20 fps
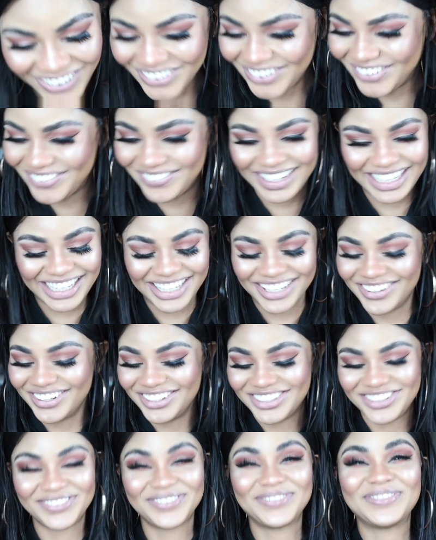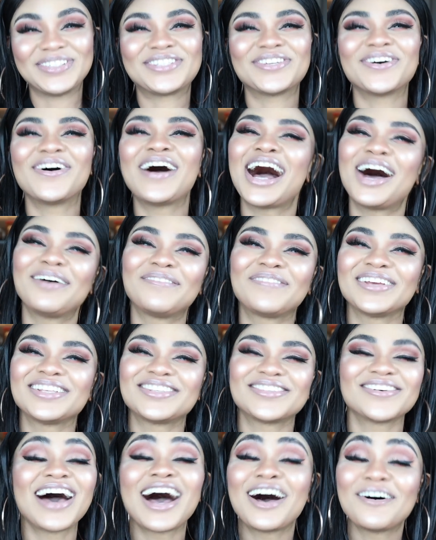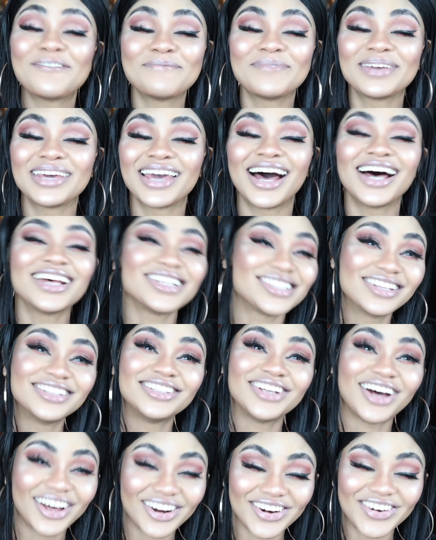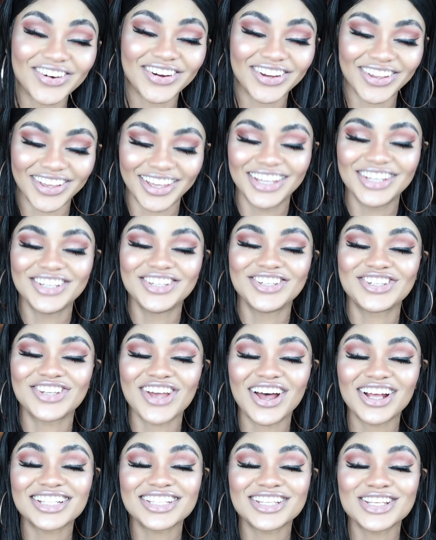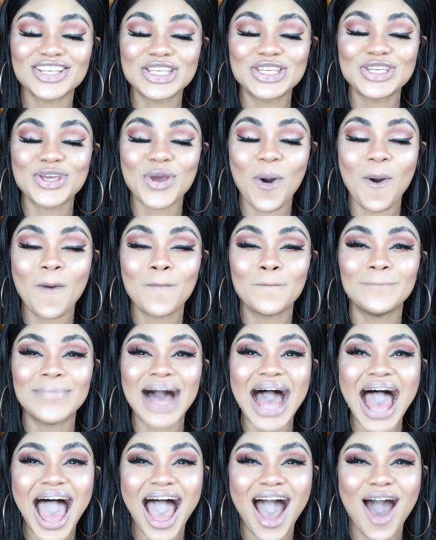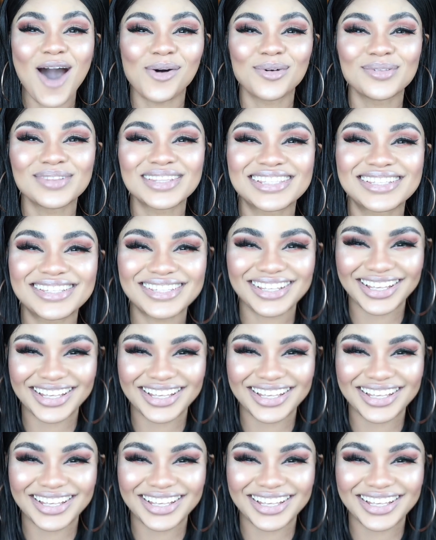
Oh my God, you would be so happy to have me as a daughter. Shut your mouth.